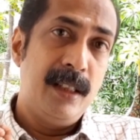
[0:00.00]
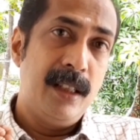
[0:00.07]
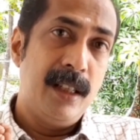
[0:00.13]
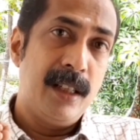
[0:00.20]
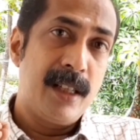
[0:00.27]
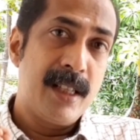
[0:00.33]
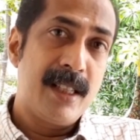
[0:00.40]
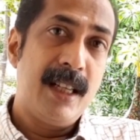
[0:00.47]

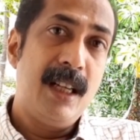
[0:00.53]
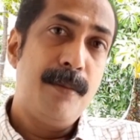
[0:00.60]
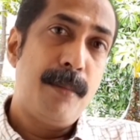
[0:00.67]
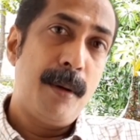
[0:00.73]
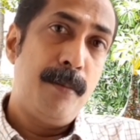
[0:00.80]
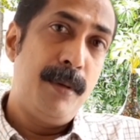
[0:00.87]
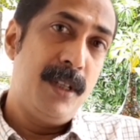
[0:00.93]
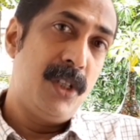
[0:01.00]
the result
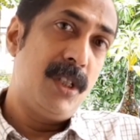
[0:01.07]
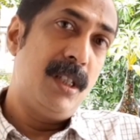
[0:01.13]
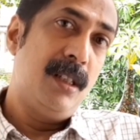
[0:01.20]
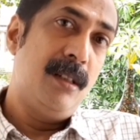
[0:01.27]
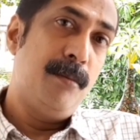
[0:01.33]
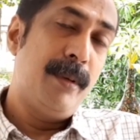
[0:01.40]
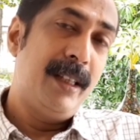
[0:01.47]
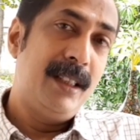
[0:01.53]
published
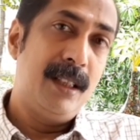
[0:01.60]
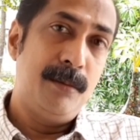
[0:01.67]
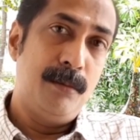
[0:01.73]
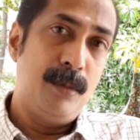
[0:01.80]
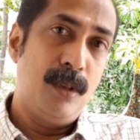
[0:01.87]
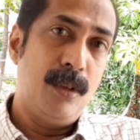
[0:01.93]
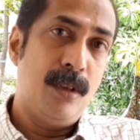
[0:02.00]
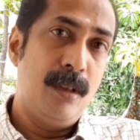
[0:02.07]
by
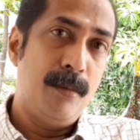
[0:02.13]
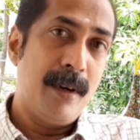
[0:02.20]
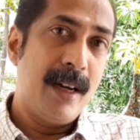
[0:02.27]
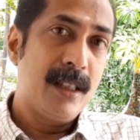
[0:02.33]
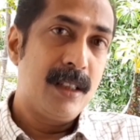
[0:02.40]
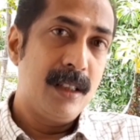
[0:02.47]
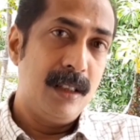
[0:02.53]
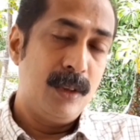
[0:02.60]
them on
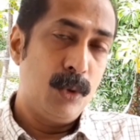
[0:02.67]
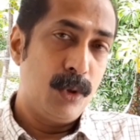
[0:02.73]
March